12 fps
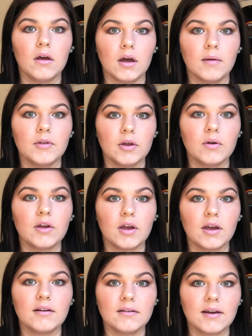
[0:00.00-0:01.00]
"I'm doing
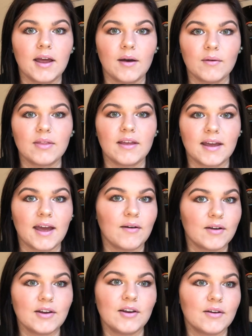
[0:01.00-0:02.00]
good. How
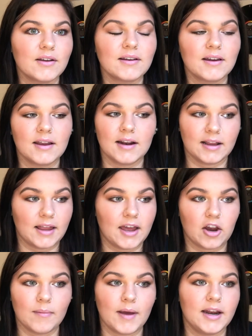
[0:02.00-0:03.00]
are you doing?" And I take
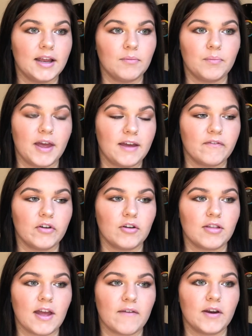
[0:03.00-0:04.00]
her money and pay for her
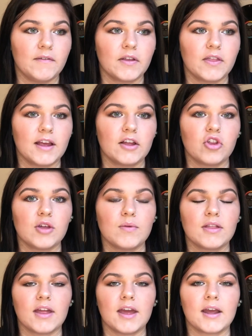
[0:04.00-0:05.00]
stuff and everything, and she
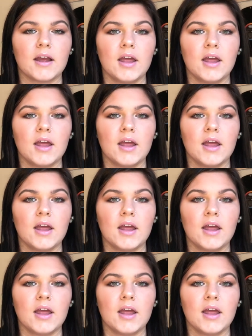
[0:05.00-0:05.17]
was like,